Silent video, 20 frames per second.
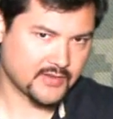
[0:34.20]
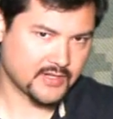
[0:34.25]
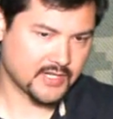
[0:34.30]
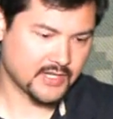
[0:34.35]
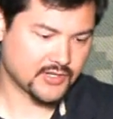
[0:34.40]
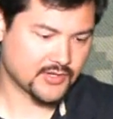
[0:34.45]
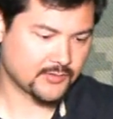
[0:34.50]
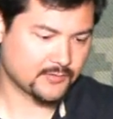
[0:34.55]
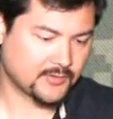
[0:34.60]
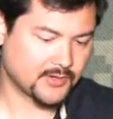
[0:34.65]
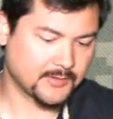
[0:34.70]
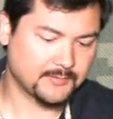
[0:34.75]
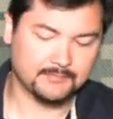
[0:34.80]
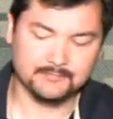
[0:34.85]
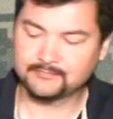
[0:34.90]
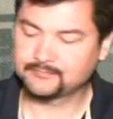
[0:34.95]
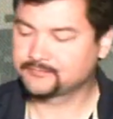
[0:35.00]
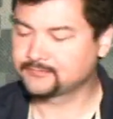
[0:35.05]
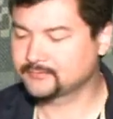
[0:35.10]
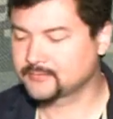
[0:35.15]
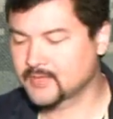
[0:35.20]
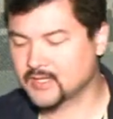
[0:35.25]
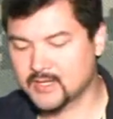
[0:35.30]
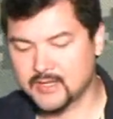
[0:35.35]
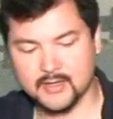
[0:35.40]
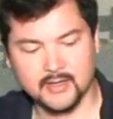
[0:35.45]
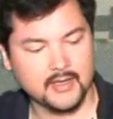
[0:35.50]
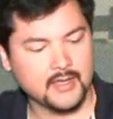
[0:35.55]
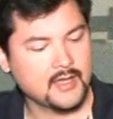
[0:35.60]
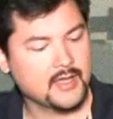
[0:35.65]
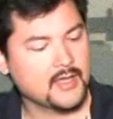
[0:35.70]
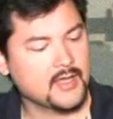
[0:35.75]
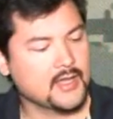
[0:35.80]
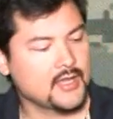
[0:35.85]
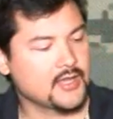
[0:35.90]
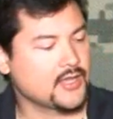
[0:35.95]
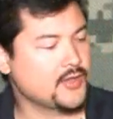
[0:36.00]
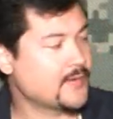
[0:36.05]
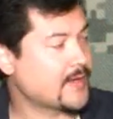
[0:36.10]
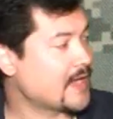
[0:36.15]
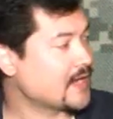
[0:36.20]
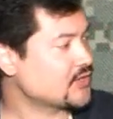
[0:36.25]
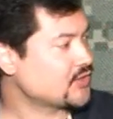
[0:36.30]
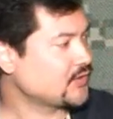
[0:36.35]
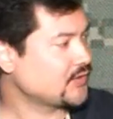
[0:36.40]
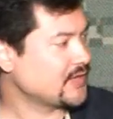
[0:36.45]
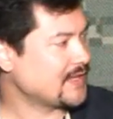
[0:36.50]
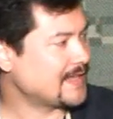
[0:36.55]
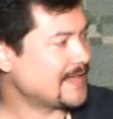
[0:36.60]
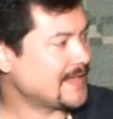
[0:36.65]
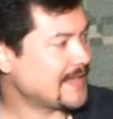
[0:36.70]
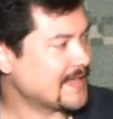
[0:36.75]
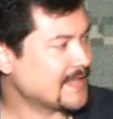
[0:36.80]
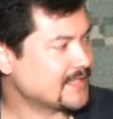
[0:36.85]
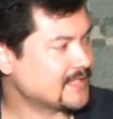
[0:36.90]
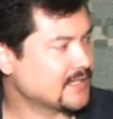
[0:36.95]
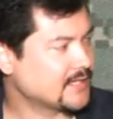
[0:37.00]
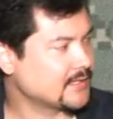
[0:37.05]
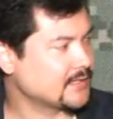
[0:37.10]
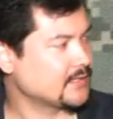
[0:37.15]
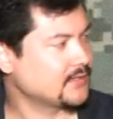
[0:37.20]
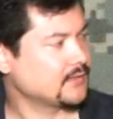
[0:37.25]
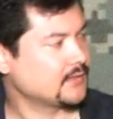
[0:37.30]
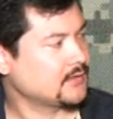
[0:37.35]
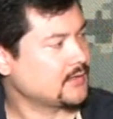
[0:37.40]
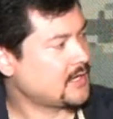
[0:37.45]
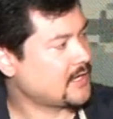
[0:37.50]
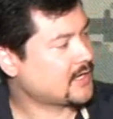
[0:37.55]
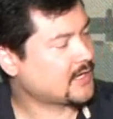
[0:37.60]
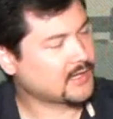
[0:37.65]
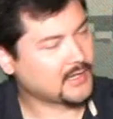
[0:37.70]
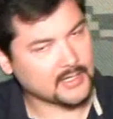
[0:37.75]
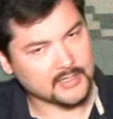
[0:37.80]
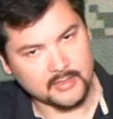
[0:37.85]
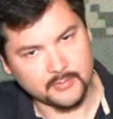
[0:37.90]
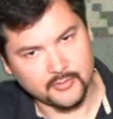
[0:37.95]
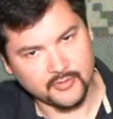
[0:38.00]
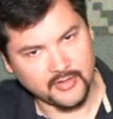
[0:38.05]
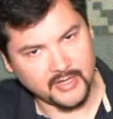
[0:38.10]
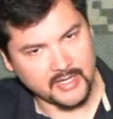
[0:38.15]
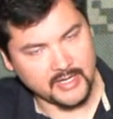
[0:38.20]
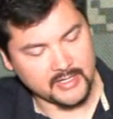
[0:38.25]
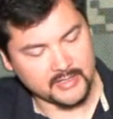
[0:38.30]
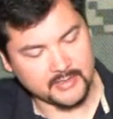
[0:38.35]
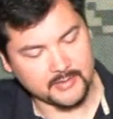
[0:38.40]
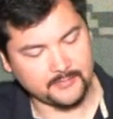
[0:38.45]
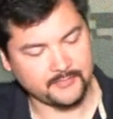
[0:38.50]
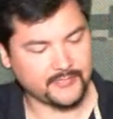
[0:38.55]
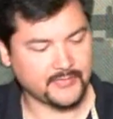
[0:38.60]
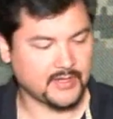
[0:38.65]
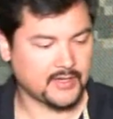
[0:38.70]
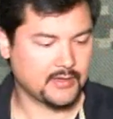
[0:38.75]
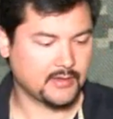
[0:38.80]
edition one, you actually get a collectible case.